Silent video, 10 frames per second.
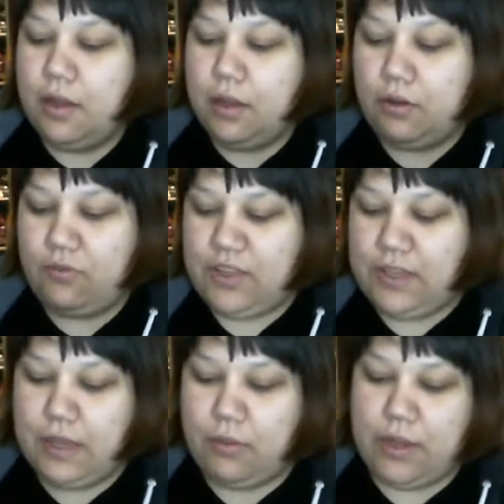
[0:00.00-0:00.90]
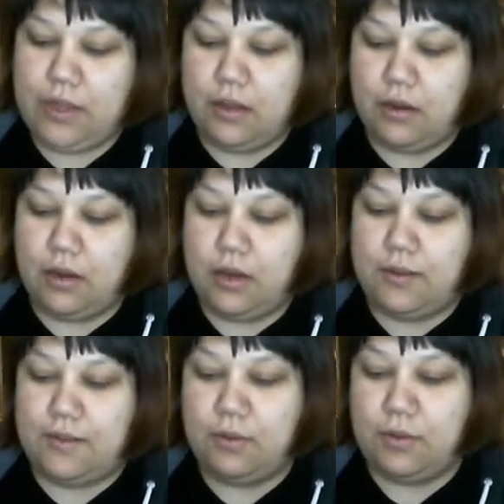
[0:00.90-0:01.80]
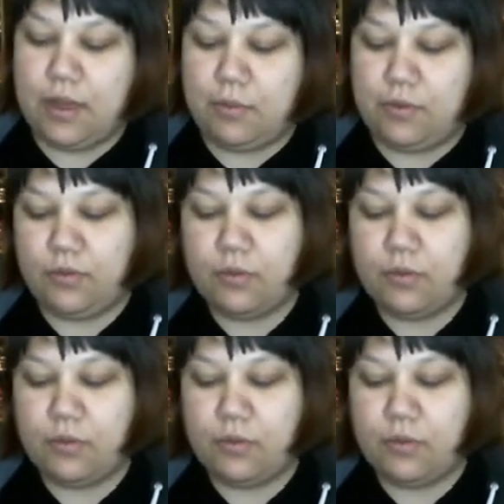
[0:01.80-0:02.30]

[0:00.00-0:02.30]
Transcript: out of DK weight yarn and see what happens.